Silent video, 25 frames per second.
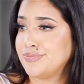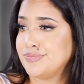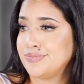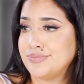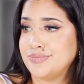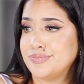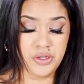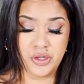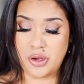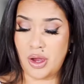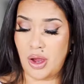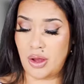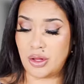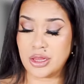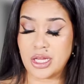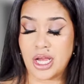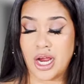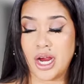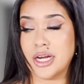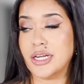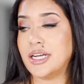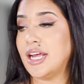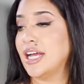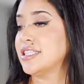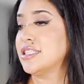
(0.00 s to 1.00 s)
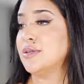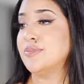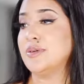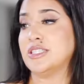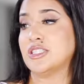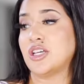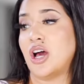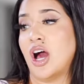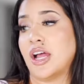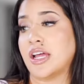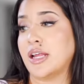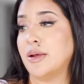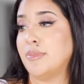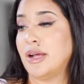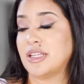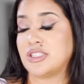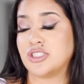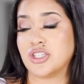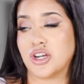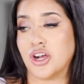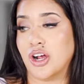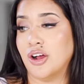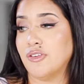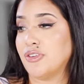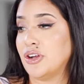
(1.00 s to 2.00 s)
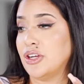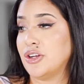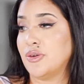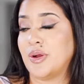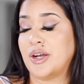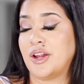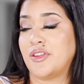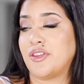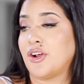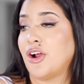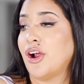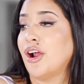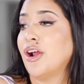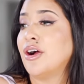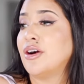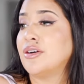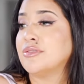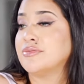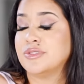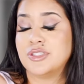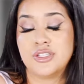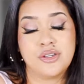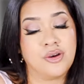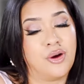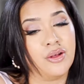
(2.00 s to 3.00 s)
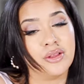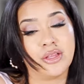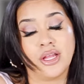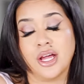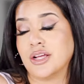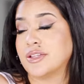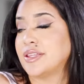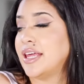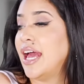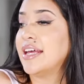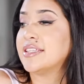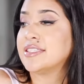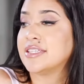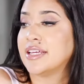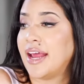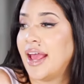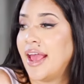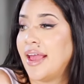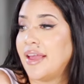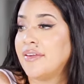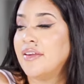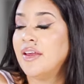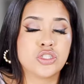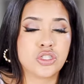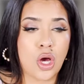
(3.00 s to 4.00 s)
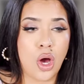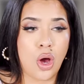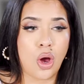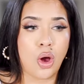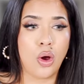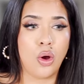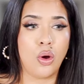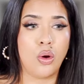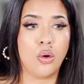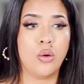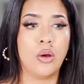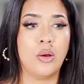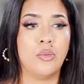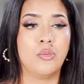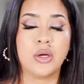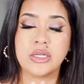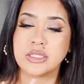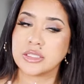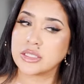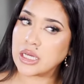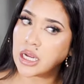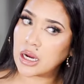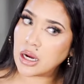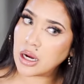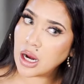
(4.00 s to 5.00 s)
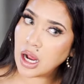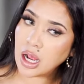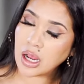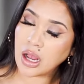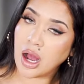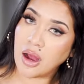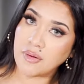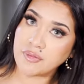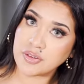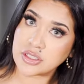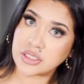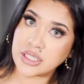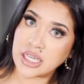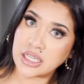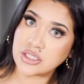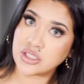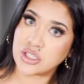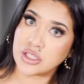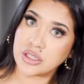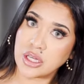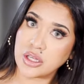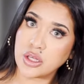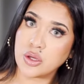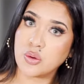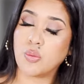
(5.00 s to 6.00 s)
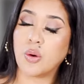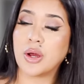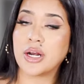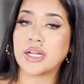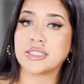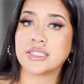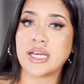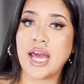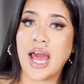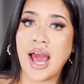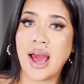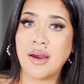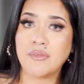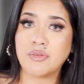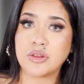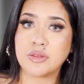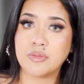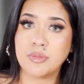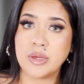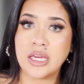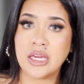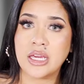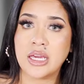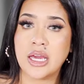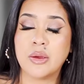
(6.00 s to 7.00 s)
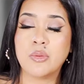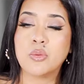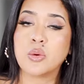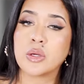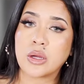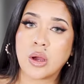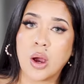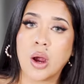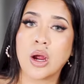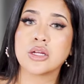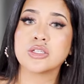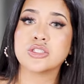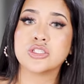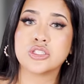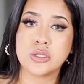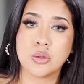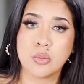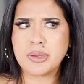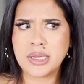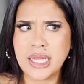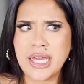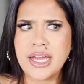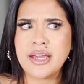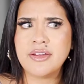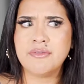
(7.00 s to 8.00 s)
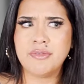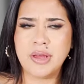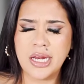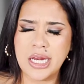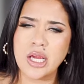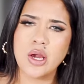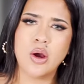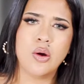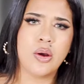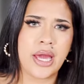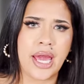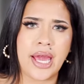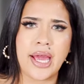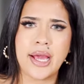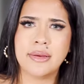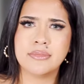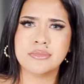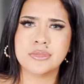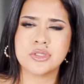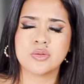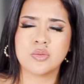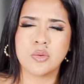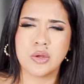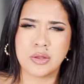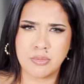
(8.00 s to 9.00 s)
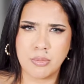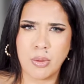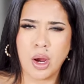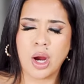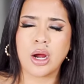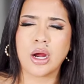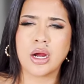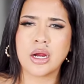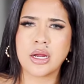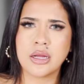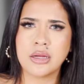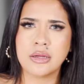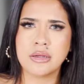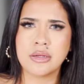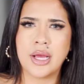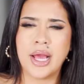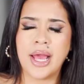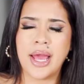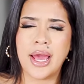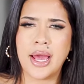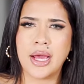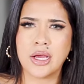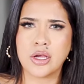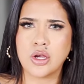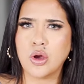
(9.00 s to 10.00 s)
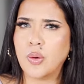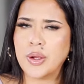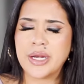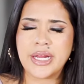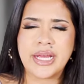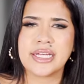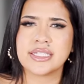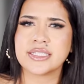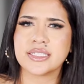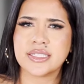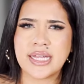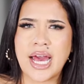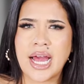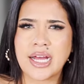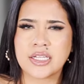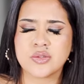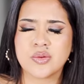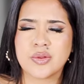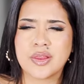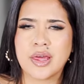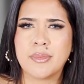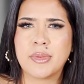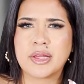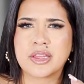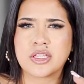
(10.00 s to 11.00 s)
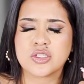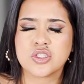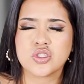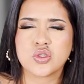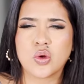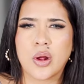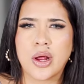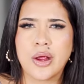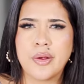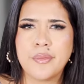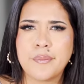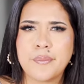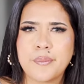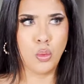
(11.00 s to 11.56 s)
you're gonna learn not to be talking about your girlfriend to another girl. You're gonna learn that today. So was there a conversation that you wanted to have with me in regards to playing video games with Mark and going to get snacks with him at the store?